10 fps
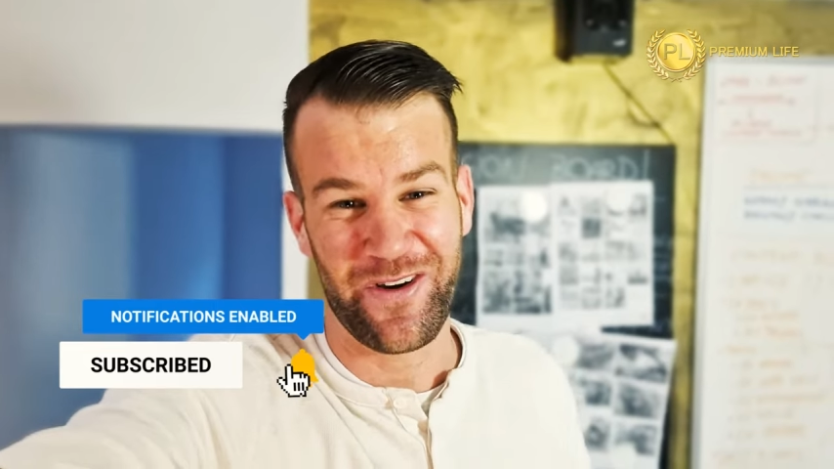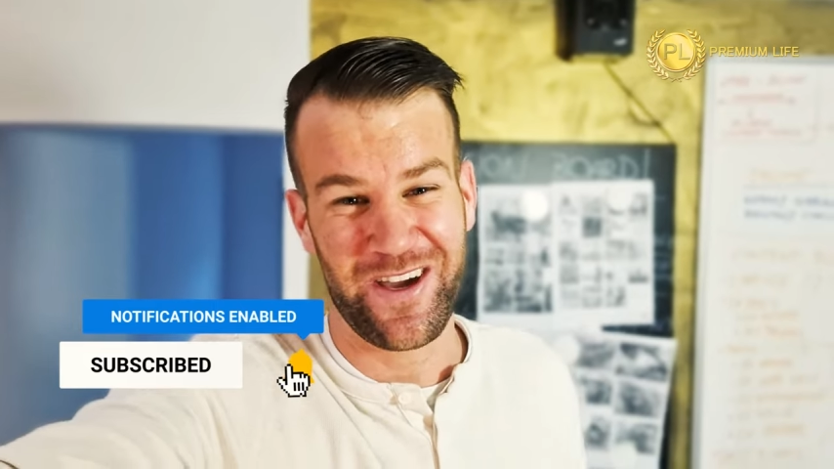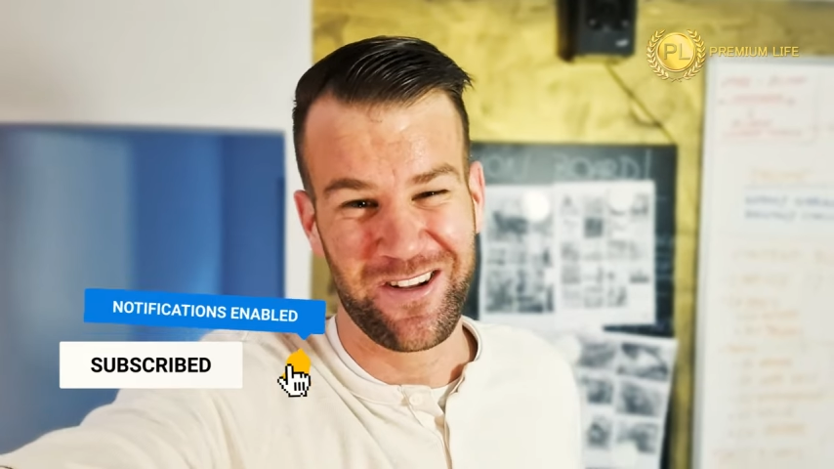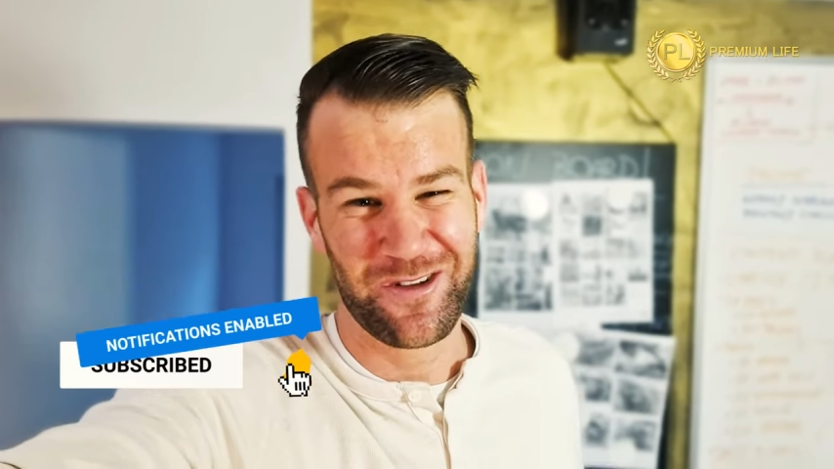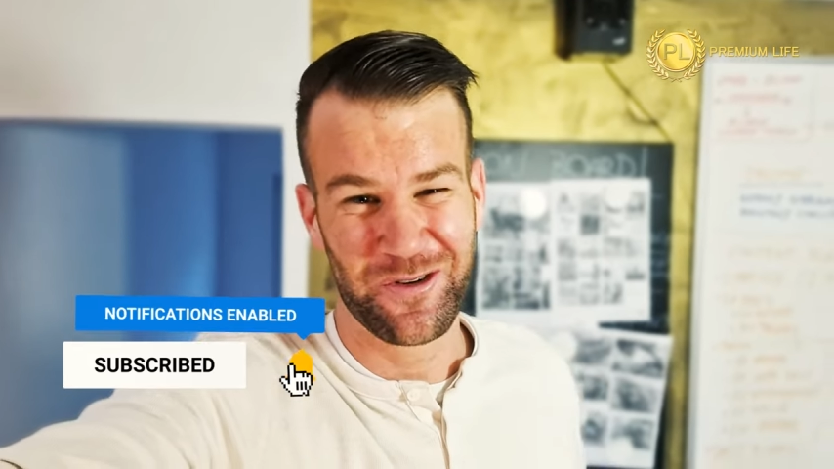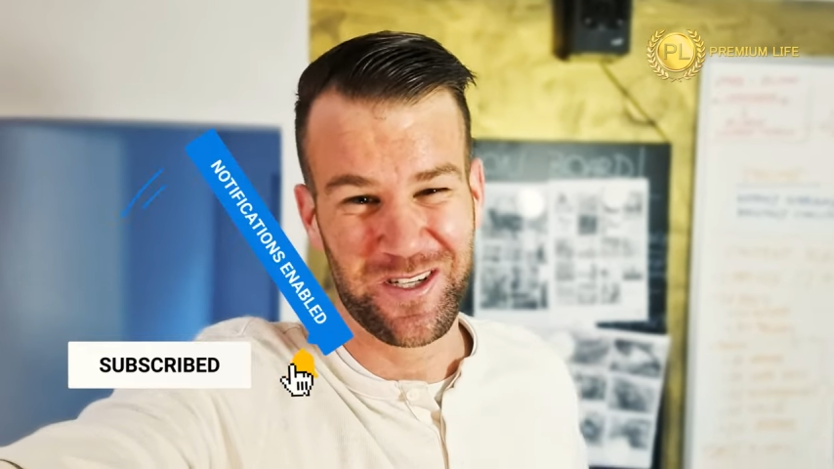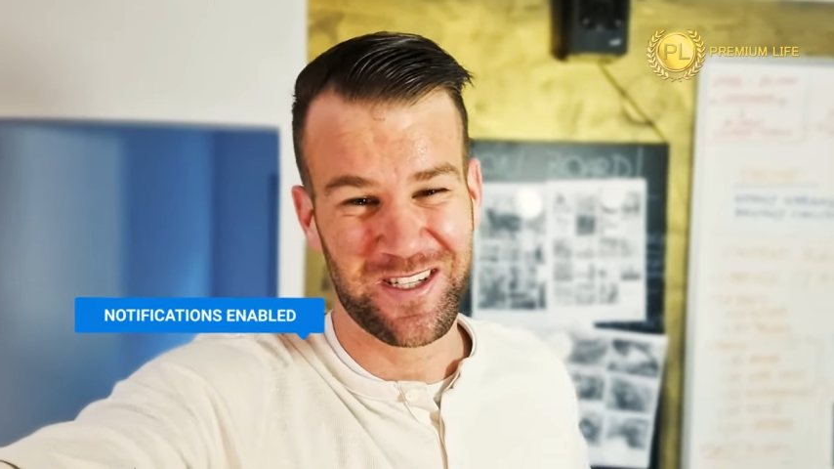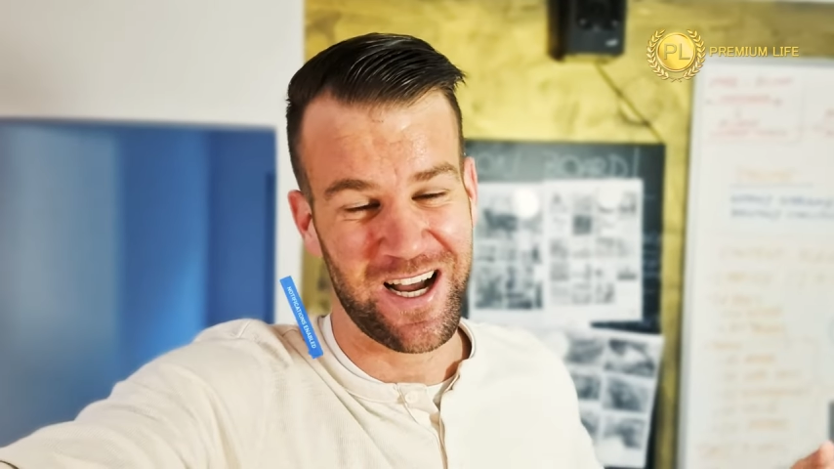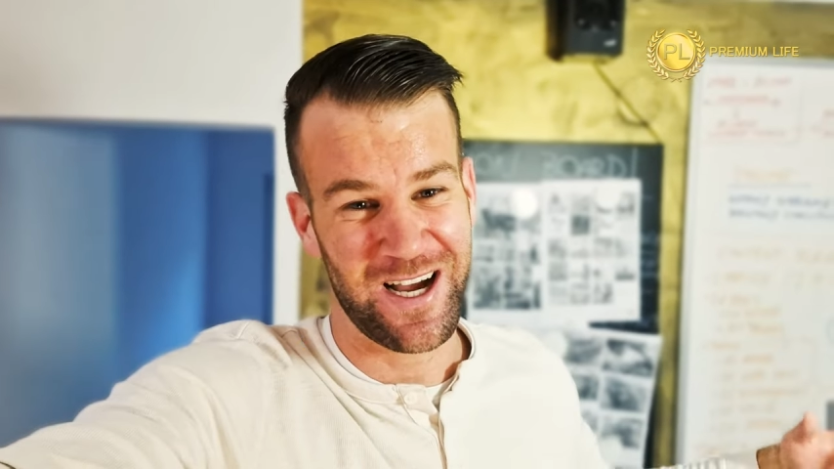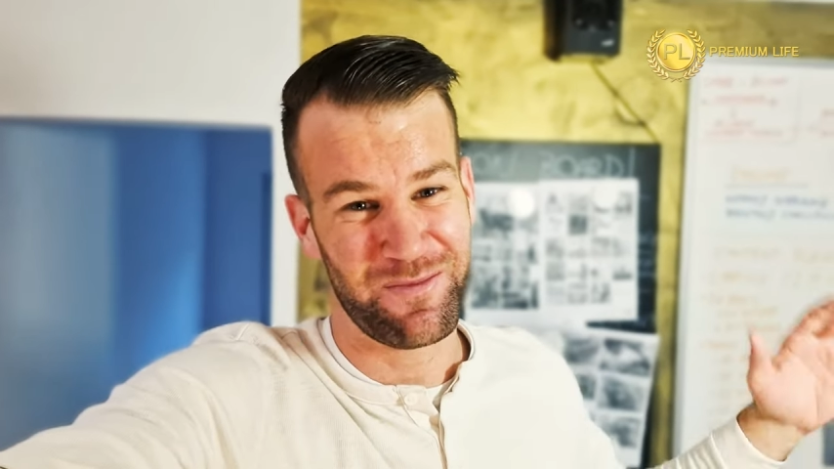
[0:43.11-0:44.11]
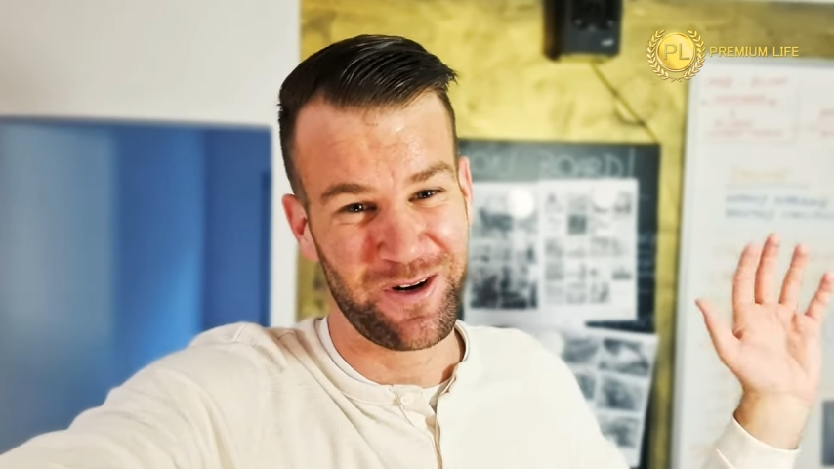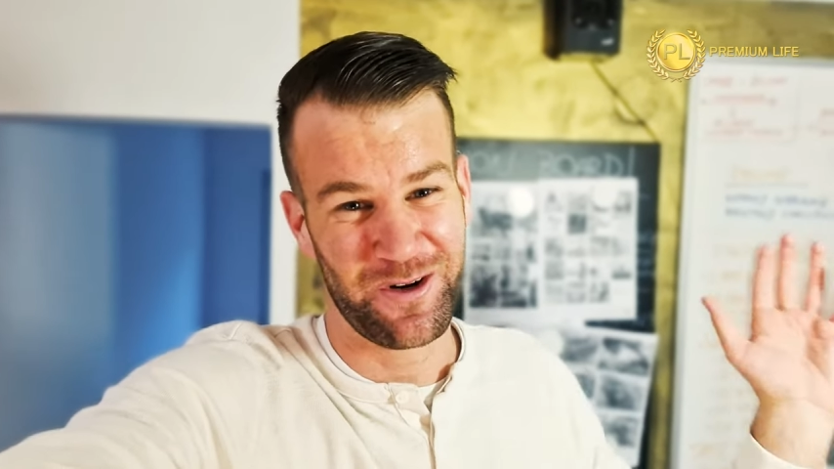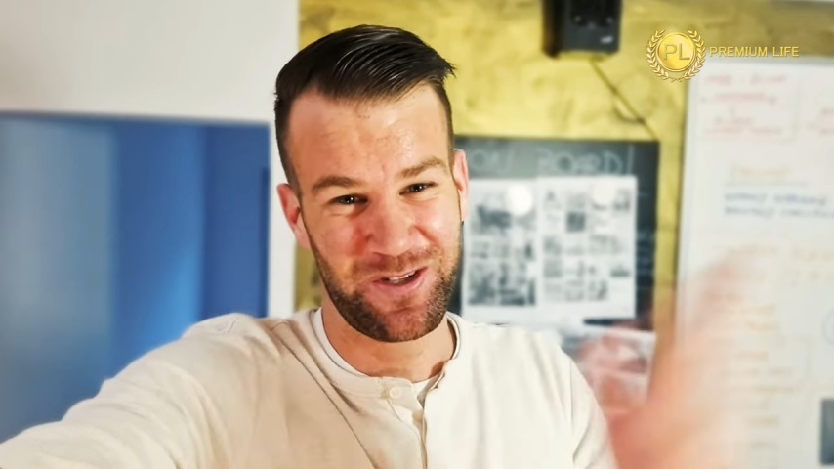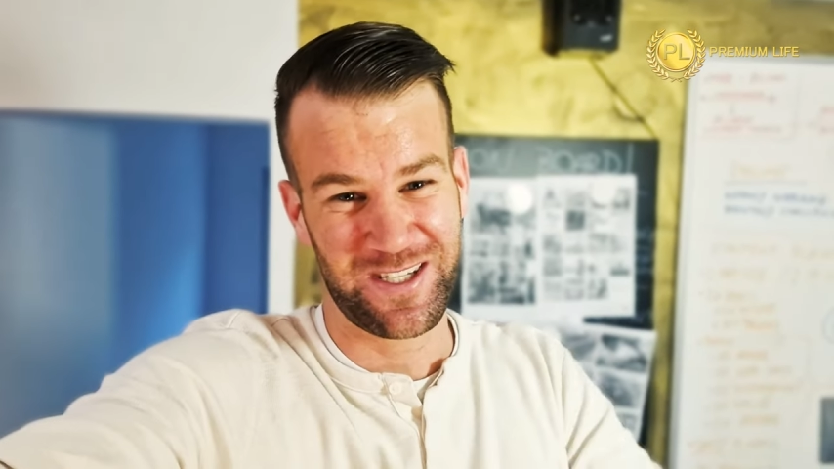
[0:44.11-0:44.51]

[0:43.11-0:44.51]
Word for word: into some good